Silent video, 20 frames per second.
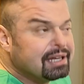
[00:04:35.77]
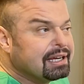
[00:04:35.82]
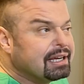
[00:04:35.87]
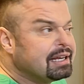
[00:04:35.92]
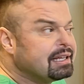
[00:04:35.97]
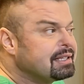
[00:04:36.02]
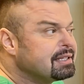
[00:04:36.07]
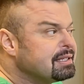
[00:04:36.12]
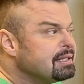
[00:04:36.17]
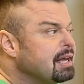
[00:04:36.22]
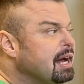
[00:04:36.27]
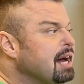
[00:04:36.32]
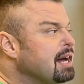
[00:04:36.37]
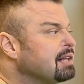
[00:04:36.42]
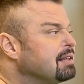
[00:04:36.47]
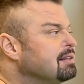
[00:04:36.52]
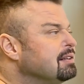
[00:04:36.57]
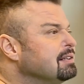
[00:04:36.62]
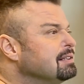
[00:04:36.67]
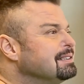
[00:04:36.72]
It's
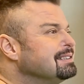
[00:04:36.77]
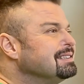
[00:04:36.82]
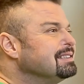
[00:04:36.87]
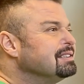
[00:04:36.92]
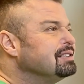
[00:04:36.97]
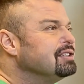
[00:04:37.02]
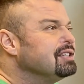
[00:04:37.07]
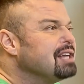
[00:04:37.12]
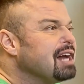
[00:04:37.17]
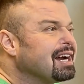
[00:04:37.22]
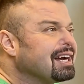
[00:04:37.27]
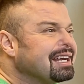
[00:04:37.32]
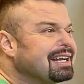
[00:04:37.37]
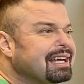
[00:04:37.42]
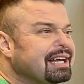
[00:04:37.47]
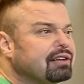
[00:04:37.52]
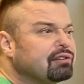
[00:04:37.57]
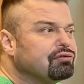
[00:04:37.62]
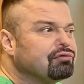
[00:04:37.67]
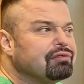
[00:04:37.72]
not, you're not going
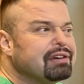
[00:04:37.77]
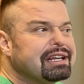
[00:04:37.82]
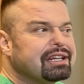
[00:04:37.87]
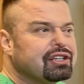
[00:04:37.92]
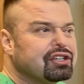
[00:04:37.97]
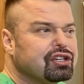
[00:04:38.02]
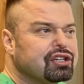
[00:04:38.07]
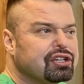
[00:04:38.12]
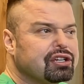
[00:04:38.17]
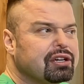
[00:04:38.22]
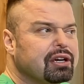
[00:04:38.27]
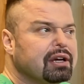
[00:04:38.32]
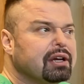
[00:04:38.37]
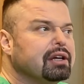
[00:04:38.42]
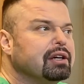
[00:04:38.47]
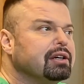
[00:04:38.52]
to get rich